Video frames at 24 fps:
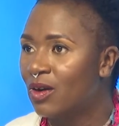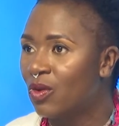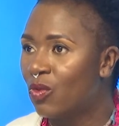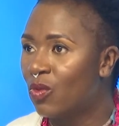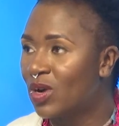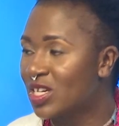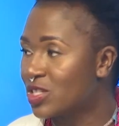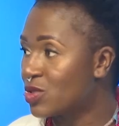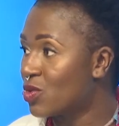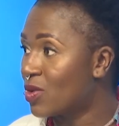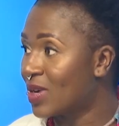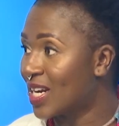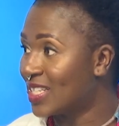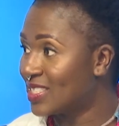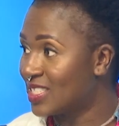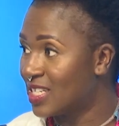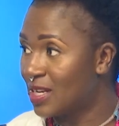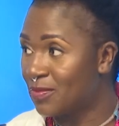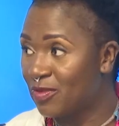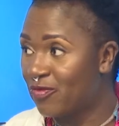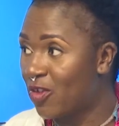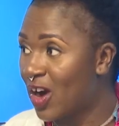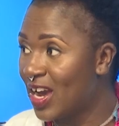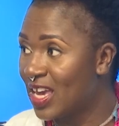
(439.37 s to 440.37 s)
was
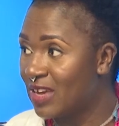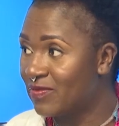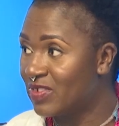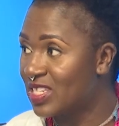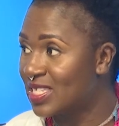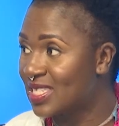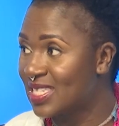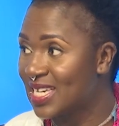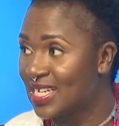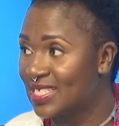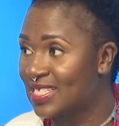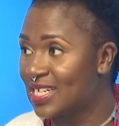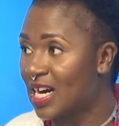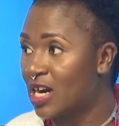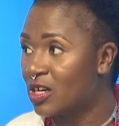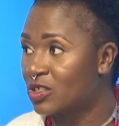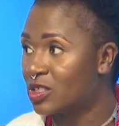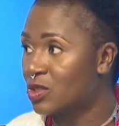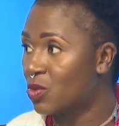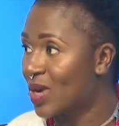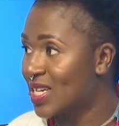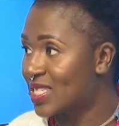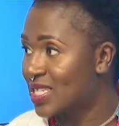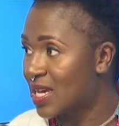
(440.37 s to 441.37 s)
Oratile, before I even sent
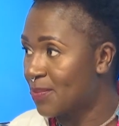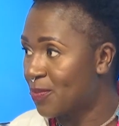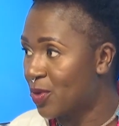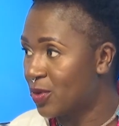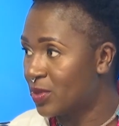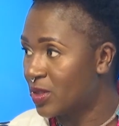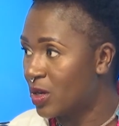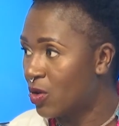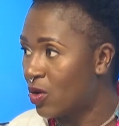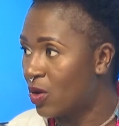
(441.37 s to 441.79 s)
out a WhatsApp